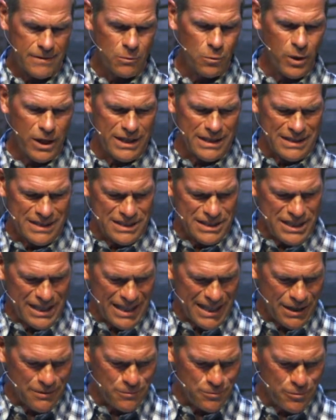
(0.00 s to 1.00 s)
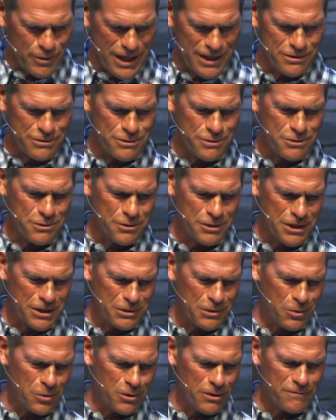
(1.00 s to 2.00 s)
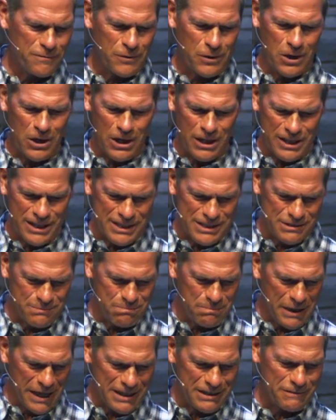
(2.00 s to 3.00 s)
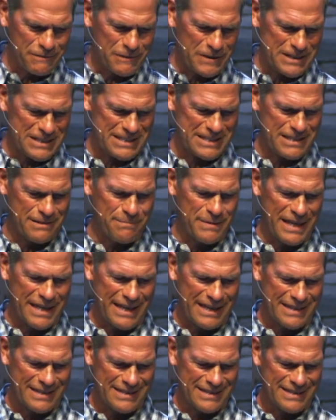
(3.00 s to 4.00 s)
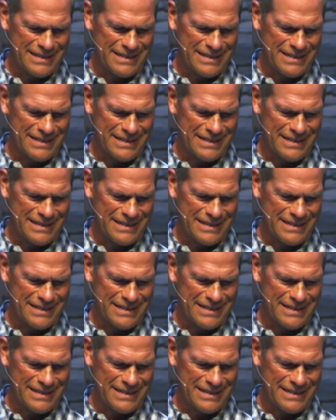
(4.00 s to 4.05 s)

What shall I render to the Lord for all his benefits to me?